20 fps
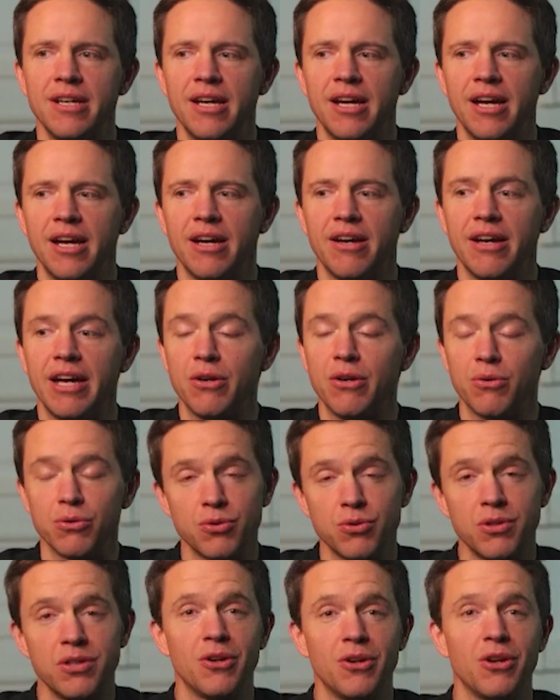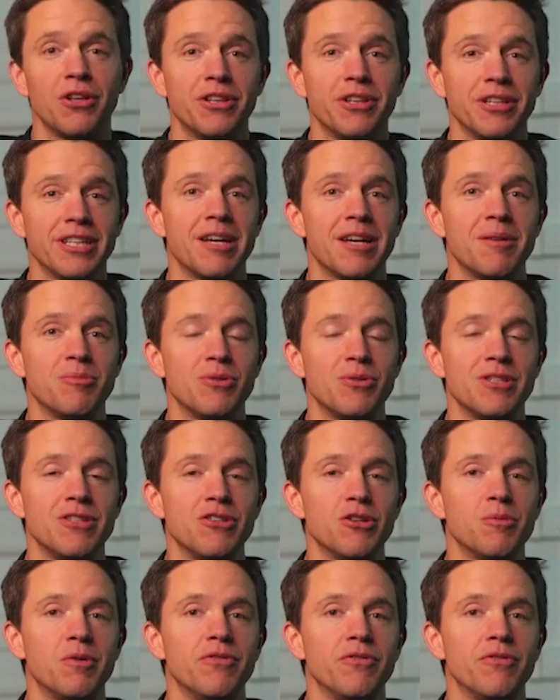and also in the London campus in terms